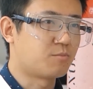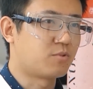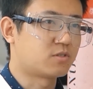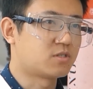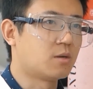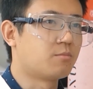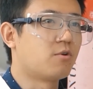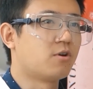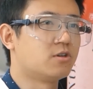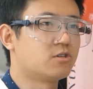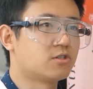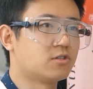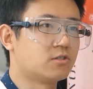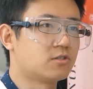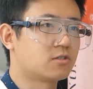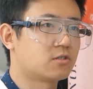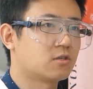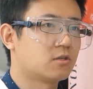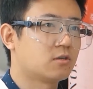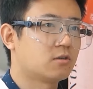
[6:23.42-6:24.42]

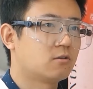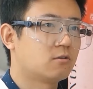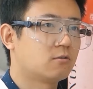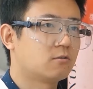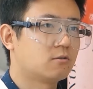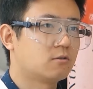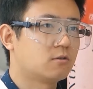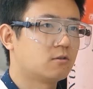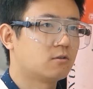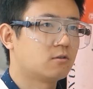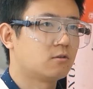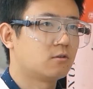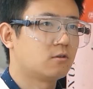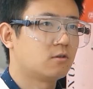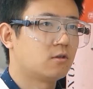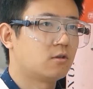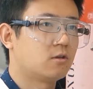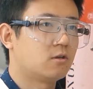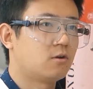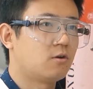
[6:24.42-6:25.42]
Specifically, what
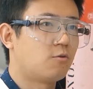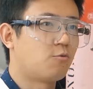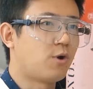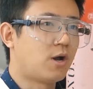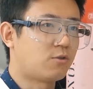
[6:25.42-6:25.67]
biofuel will you